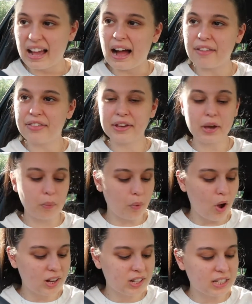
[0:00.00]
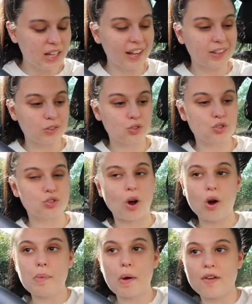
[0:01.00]
I think it works like
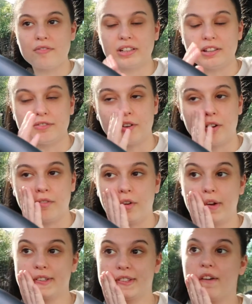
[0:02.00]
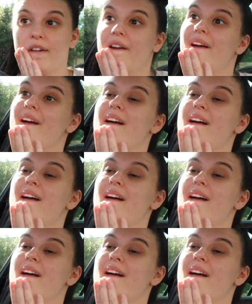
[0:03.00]
so perfectly for her voice though.